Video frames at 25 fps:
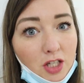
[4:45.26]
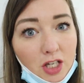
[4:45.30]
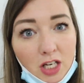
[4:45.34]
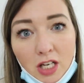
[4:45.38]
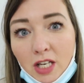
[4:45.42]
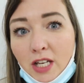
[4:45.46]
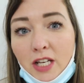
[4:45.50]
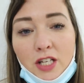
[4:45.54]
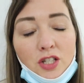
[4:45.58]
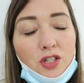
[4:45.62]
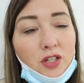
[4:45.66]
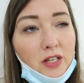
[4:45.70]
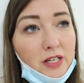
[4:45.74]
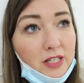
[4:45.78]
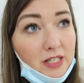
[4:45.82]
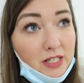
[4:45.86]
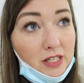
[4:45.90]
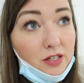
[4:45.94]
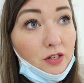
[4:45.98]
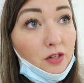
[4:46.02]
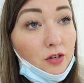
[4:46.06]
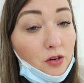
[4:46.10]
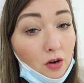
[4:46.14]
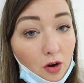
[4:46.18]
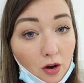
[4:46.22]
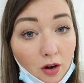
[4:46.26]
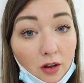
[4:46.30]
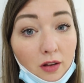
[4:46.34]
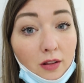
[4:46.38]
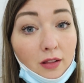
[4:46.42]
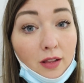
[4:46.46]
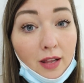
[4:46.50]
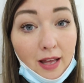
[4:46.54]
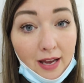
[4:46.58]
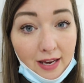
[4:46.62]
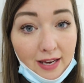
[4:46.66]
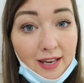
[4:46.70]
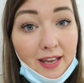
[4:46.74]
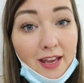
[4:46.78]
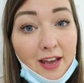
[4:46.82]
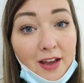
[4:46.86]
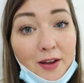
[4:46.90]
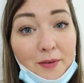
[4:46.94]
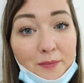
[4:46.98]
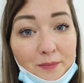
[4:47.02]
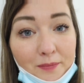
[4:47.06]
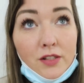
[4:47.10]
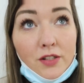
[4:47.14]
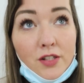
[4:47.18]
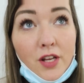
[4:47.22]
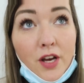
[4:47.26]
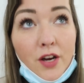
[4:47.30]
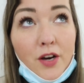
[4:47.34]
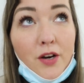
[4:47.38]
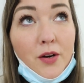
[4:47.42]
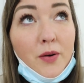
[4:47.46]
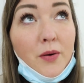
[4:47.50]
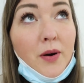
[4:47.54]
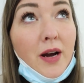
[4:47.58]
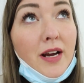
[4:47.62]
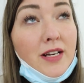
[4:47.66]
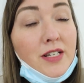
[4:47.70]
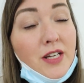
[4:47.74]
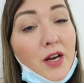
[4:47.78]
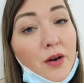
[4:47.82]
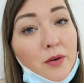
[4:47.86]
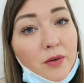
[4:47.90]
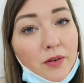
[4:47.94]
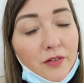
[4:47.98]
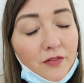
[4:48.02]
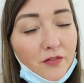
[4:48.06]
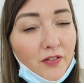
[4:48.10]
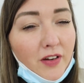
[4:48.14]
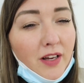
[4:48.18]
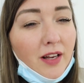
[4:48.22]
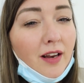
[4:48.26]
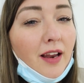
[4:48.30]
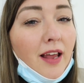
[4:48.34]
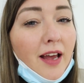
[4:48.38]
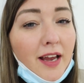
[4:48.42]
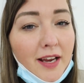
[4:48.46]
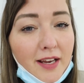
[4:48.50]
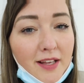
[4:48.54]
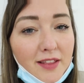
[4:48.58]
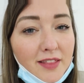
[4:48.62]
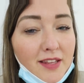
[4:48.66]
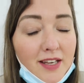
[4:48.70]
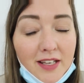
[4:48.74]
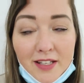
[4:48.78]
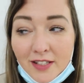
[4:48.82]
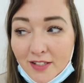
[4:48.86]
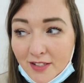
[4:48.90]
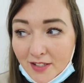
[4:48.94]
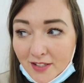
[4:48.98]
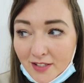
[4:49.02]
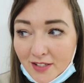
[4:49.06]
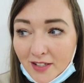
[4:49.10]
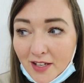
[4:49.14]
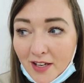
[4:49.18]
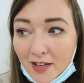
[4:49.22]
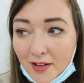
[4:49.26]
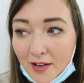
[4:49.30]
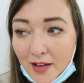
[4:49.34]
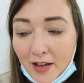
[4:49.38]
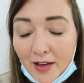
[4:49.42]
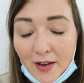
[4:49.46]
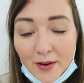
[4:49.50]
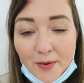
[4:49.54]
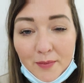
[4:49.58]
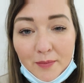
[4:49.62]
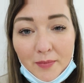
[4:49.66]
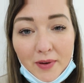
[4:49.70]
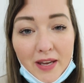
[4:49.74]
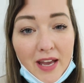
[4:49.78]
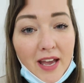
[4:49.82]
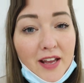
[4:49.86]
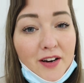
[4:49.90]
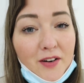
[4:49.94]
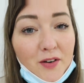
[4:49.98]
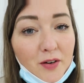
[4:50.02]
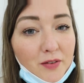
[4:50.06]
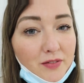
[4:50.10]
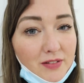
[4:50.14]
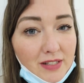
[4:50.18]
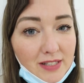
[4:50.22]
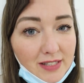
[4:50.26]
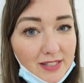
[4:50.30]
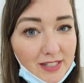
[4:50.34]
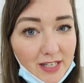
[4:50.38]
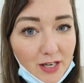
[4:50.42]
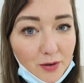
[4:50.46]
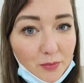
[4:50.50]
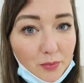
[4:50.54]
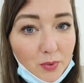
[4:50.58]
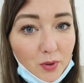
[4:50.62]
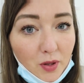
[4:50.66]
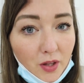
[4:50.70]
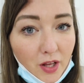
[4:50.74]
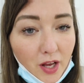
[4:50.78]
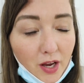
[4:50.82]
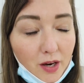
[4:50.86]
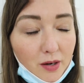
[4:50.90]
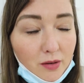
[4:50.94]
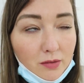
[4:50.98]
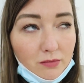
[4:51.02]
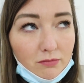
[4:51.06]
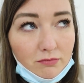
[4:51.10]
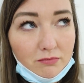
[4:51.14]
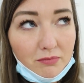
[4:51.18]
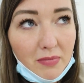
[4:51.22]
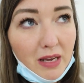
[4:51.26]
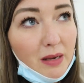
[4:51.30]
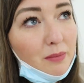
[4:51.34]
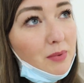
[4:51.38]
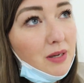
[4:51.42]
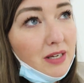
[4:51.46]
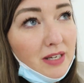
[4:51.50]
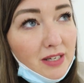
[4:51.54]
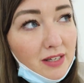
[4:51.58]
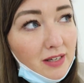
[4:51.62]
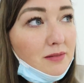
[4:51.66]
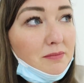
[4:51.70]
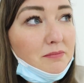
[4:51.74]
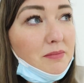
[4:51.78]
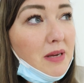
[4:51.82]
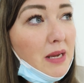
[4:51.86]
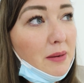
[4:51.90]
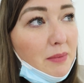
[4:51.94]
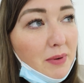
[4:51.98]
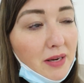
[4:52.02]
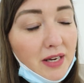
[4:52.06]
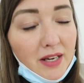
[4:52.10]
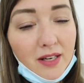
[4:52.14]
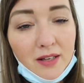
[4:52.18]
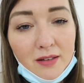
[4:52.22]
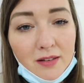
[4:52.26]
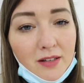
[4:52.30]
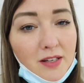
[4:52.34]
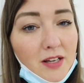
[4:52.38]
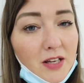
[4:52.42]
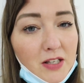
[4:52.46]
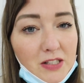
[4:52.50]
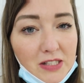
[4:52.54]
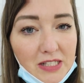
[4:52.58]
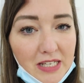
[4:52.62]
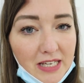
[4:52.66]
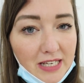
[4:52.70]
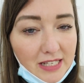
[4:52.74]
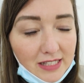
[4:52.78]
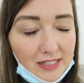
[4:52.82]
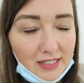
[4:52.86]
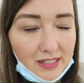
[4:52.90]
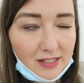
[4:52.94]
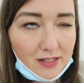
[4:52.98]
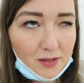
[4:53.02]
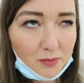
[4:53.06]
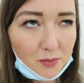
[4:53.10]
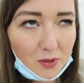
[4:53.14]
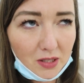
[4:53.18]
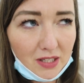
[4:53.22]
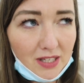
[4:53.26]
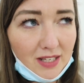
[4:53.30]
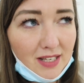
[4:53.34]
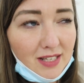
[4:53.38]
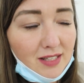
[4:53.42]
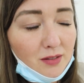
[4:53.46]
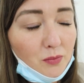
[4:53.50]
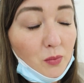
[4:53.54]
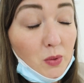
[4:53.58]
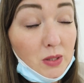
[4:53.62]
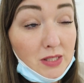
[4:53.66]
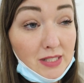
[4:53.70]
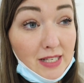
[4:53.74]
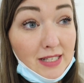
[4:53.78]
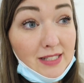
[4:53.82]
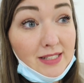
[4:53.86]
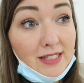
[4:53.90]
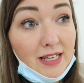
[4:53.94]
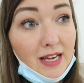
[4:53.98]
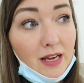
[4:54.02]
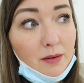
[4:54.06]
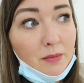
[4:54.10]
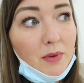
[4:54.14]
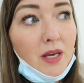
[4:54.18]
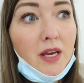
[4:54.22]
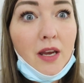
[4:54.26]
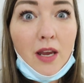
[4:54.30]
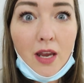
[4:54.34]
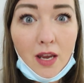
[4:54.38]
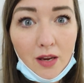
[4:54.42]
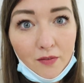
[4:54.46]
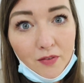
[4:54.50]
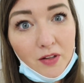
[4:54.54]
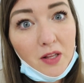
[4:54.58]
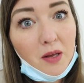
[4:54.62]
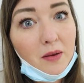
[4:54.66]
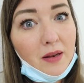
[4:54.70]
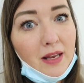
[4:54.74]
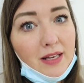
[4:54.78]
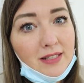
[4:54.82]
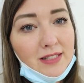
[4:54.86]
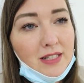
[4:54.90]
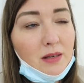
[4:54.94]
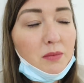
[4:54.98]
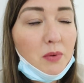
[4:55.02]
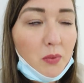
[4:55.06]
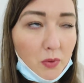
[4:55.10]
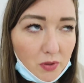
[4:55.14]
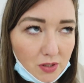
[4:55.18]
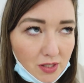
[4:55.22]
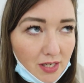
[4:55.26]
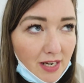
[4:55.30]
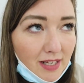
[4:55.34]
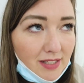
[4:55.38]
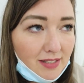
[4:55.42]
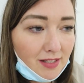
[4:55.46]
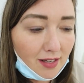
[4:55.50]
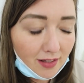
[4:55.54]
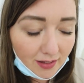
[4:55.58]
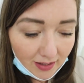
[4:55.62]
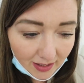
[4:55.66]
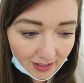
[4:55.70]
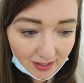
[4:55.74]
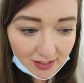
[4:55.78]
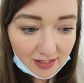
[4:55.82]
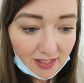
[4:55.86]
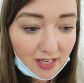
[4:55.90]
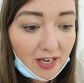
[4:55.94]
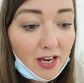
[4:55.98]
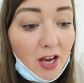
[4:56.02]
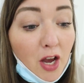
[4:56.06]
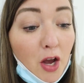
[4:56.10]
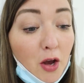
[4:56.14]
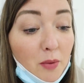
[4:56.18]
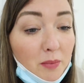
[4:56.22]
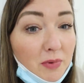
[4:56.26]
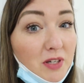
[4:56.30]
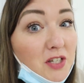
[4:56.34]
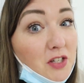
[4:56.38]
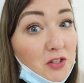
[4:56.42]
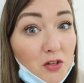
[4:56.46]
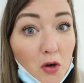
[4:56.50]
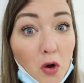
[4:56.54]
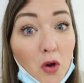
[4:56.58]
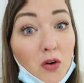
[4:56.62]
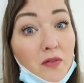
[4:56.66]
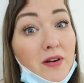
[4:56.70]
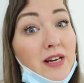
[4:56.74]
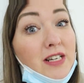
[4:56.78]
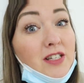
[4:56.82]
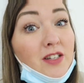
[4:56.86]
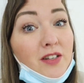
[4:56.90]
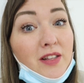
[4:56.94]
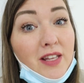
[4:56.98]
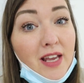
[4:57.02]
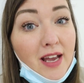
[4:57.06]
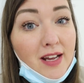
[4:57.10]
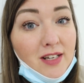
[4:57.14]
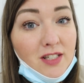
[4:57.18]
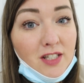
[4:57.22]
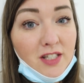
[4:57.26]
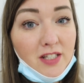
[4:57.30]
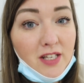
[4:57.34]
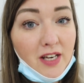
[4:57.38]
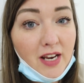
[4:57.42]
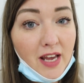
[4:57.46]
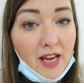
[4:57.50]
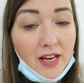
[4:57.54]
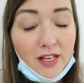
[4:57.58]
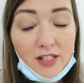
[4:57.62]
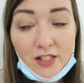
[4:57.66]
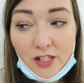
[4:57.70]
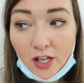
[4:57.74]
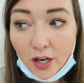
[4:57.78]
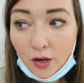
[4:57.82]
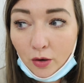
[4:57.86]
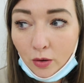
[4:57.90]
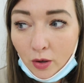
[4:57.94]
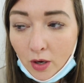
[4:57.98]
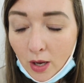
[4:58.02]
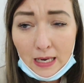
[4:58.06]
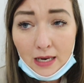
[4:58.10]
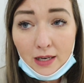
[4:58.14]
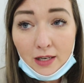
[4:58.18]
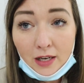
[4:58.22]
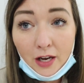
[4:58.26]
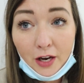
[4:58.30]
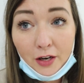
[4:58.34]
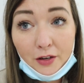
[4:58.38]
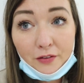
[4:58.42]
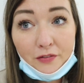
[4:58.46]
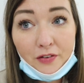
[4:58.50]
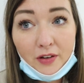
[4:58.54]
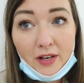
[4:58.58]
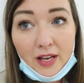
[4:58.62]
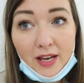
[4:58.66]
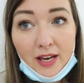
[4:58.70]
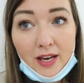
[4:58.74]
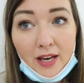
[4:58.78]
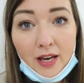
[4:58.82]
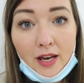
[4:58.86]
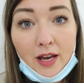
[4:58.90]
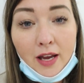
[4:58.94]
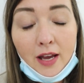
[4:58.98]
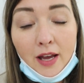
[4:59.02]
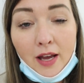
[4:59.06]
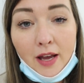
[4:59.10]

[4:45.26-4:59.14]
she literally did not like it. So I don't feel like this getting her off to sleep will go maybe as easy as it was last time, even though last time it wasn't exactly easy, but she's already on the edge today, so hopefully